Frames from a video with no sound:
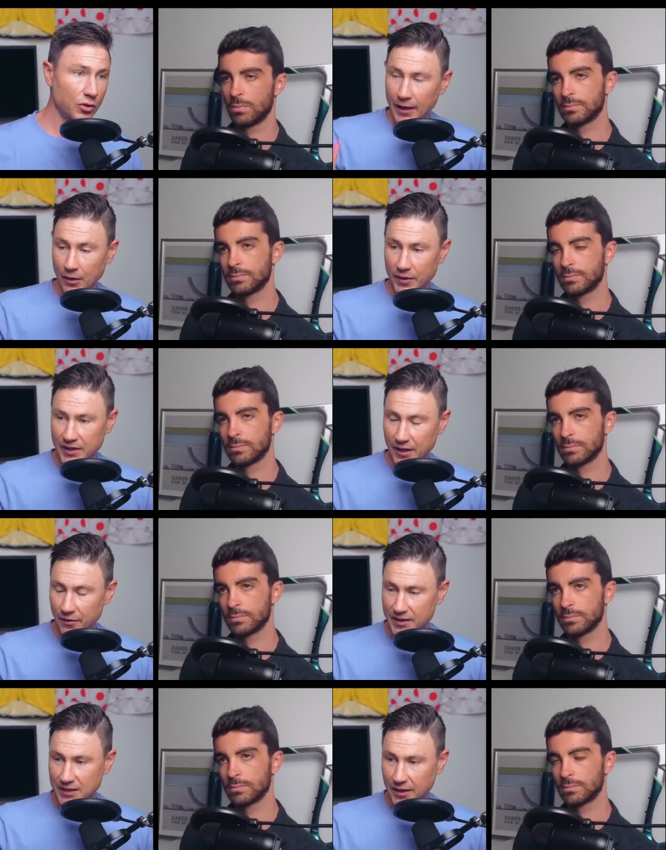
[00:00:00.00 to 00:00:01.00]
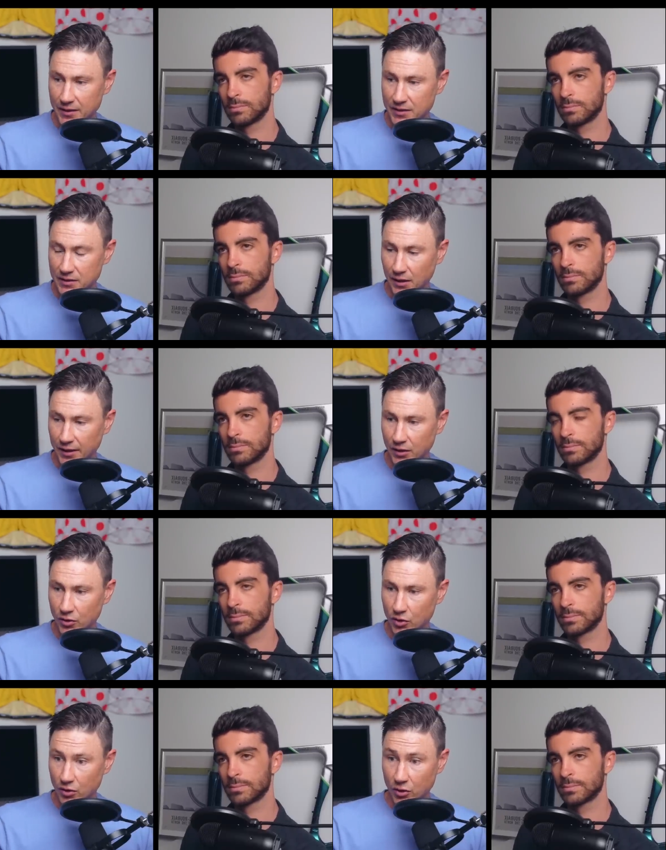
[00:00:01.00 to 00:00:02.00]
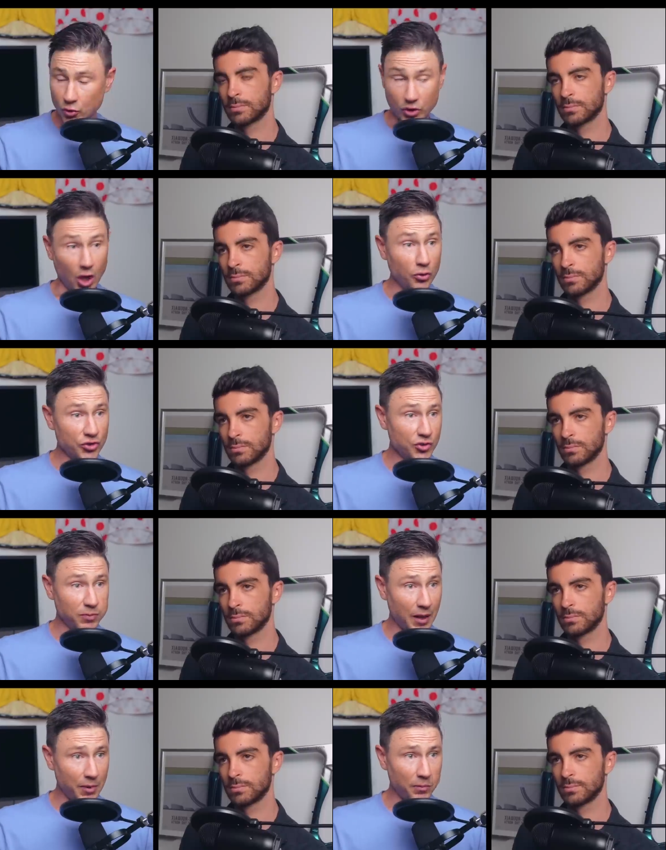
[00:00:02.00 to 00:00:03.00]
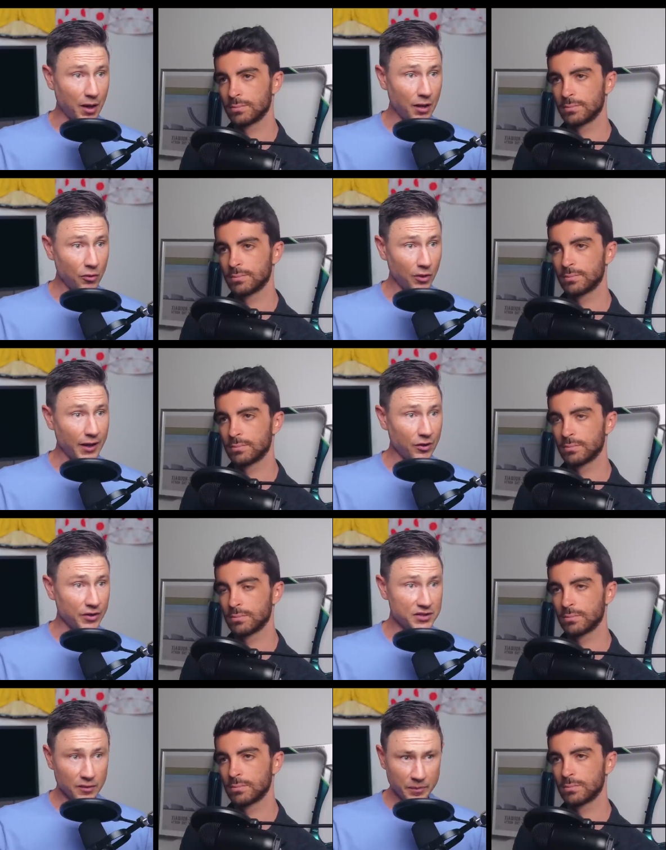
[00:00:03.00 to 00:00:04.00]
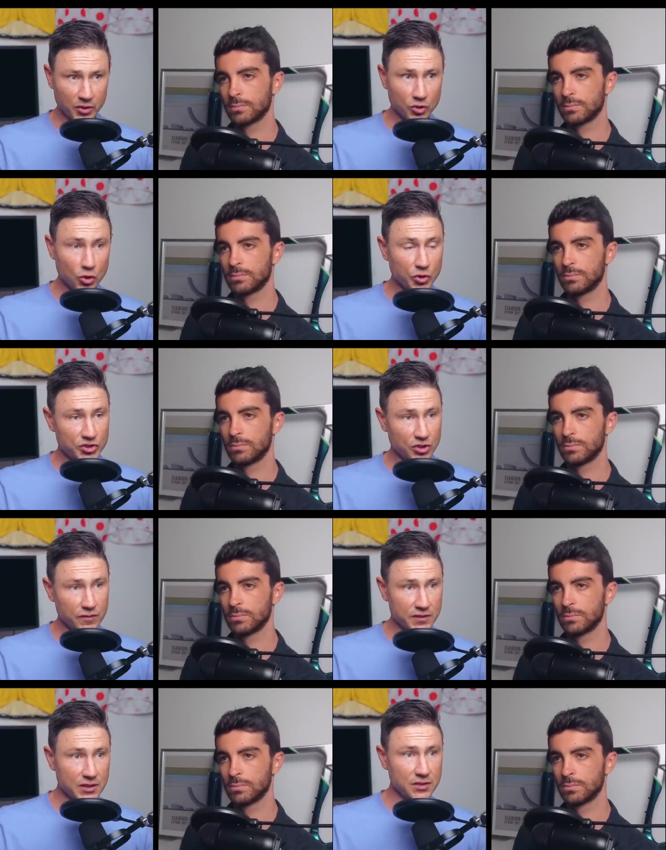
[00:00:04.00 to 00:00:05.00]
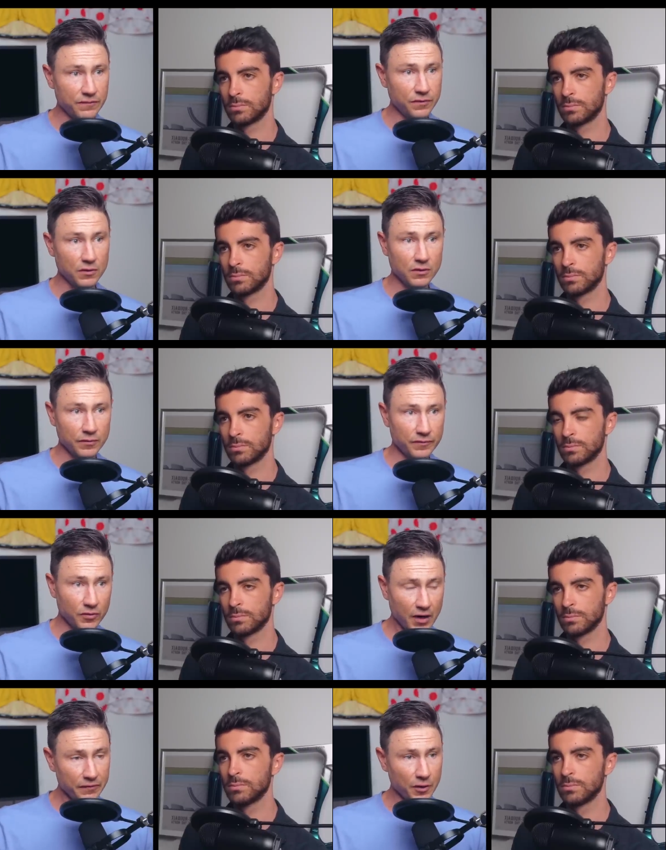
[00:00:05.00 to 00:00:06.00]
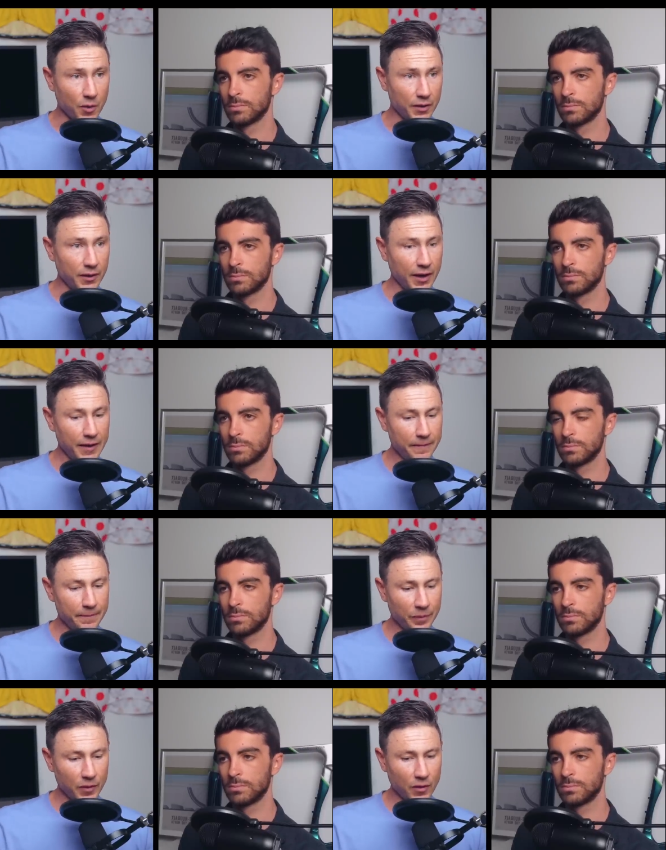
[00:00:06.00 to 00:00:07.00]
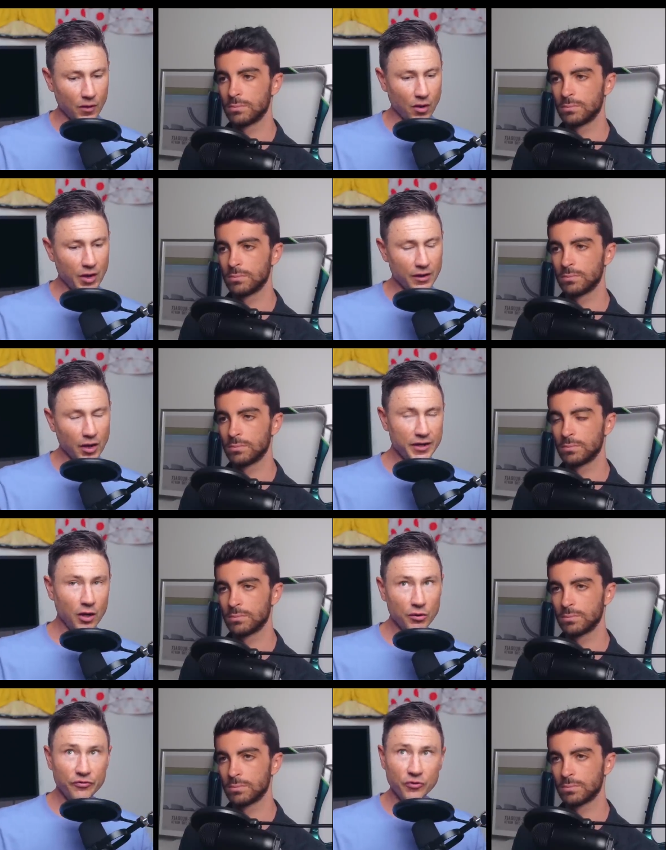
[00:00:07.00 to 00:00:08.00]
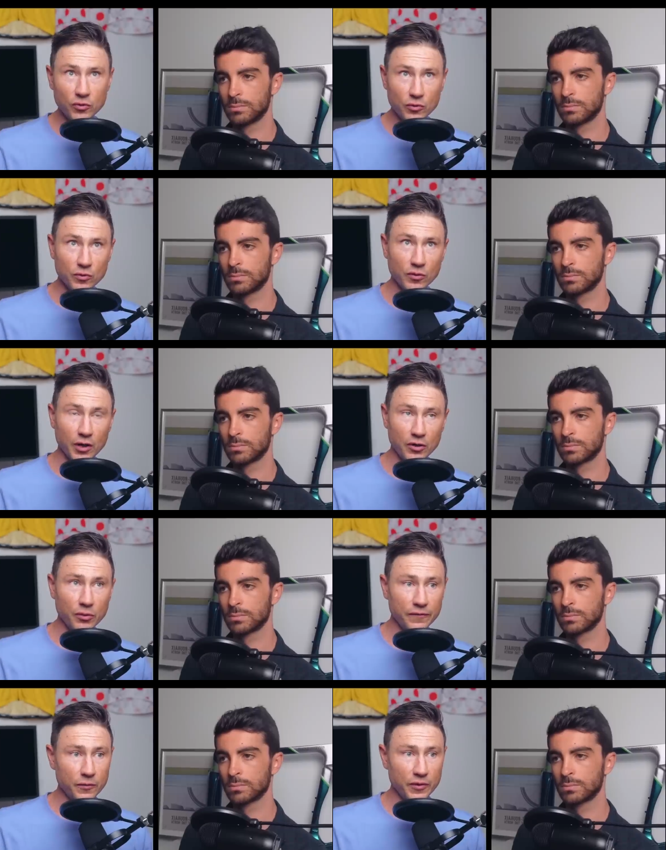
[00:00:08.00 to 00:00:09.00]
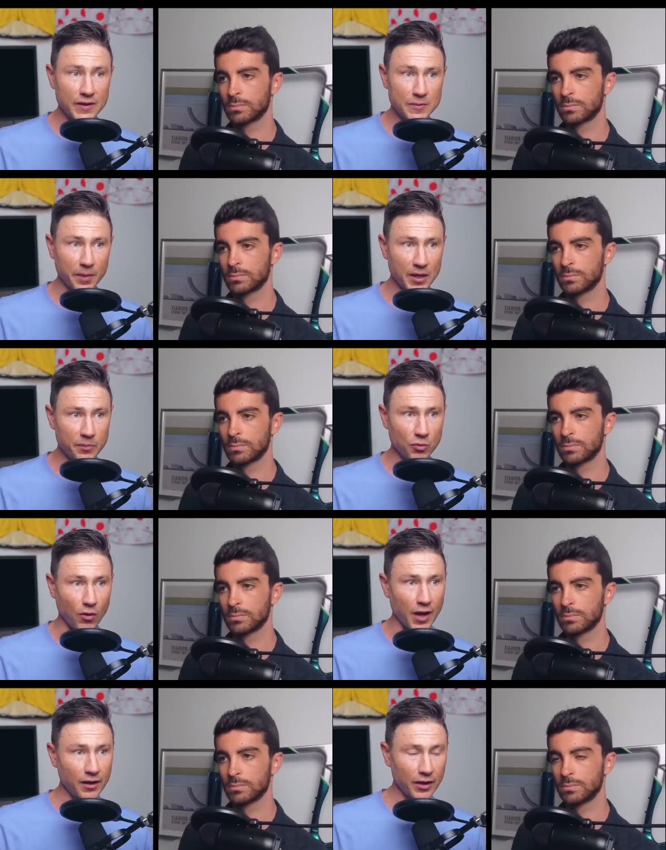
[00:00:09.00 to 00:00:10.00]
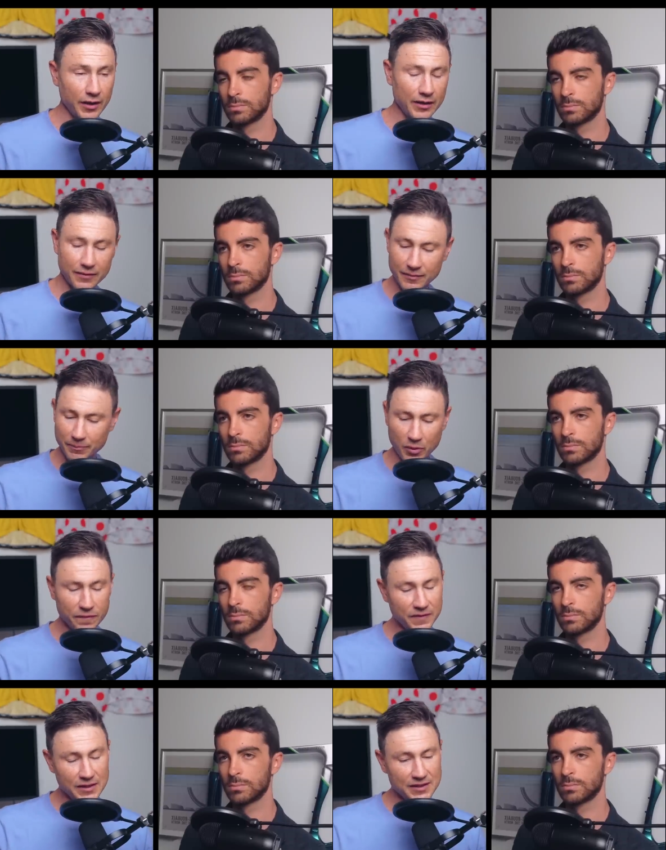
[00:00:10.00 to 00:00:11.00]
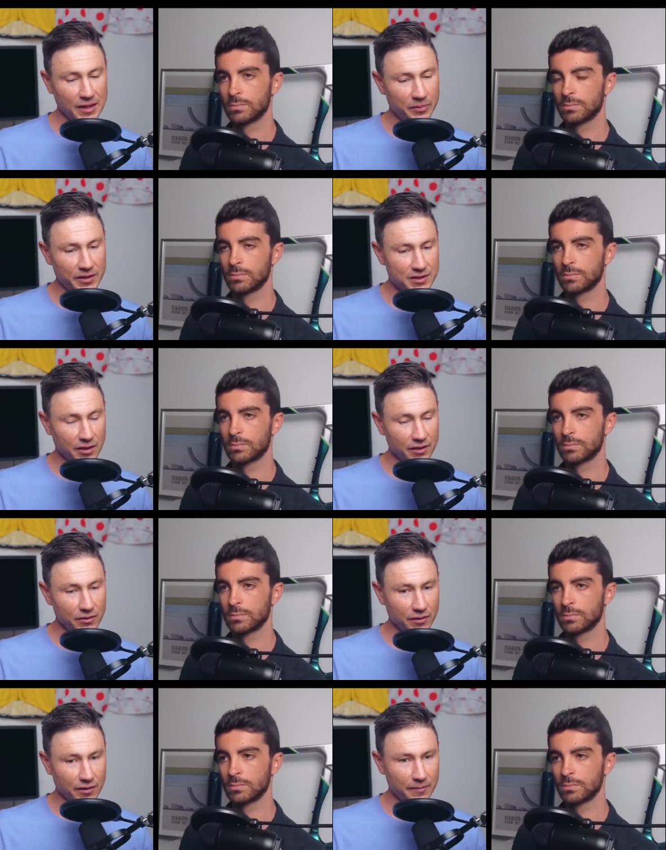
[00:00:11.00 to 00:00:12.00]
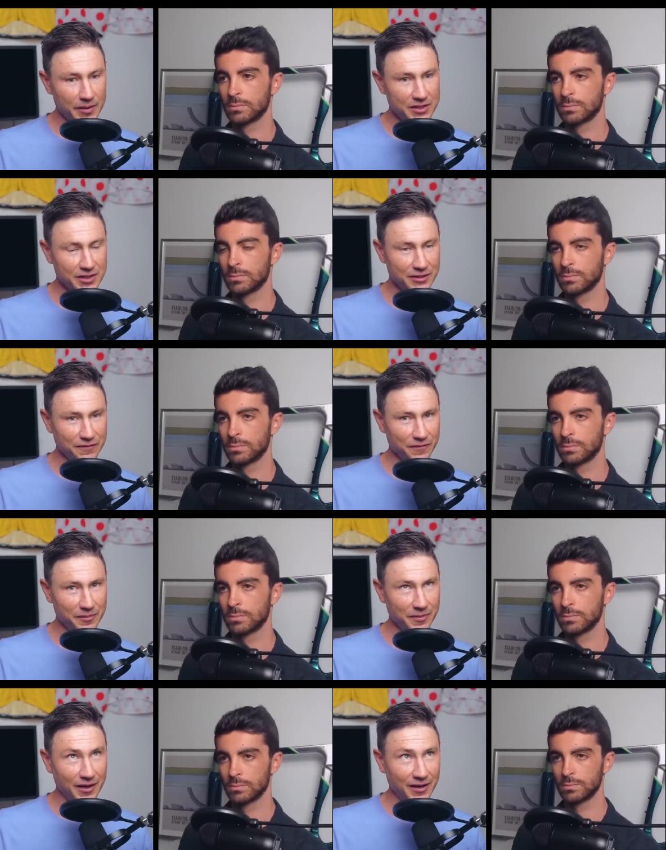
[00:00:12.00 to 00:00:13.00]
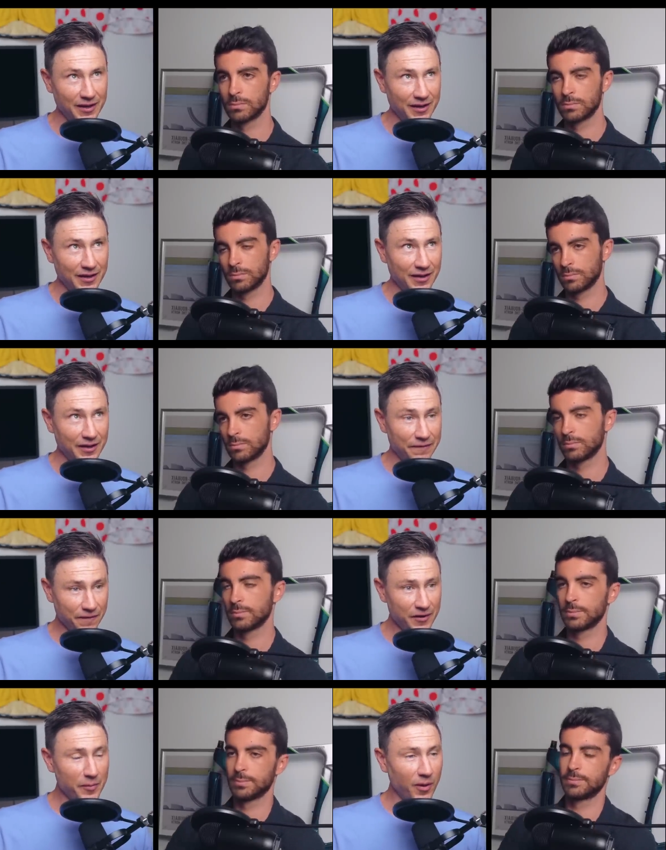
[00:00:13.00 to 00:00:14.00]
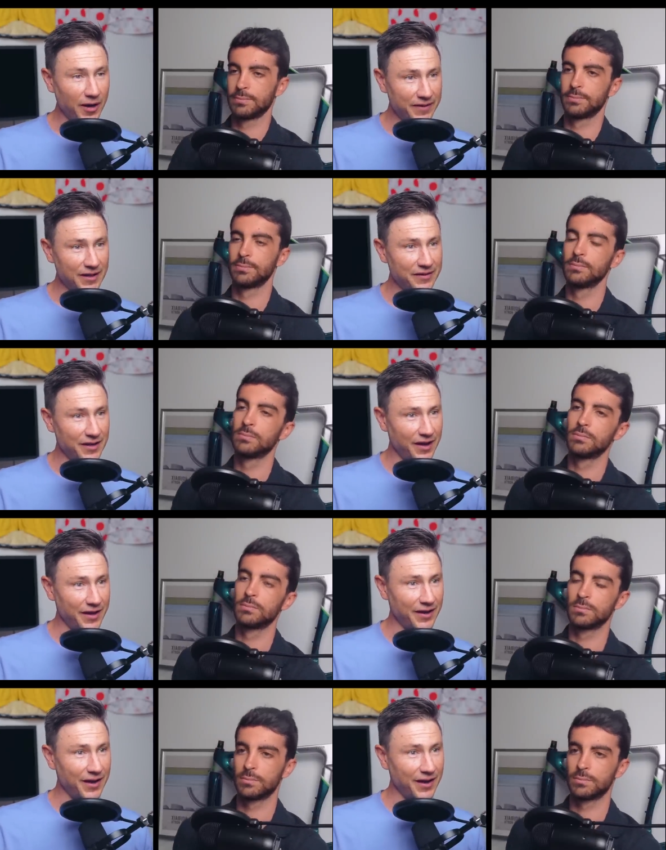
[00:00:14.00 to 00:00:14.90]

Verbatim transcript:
Speaker 1: How do I how do I say this? Like you're a good coach, blah blah blah, all that kind of stuff. But your service isn't for for everyone. And I, I know a few, I know a few of these people, right? And, I, and perfect example is I got a message from a friend of mine the other day,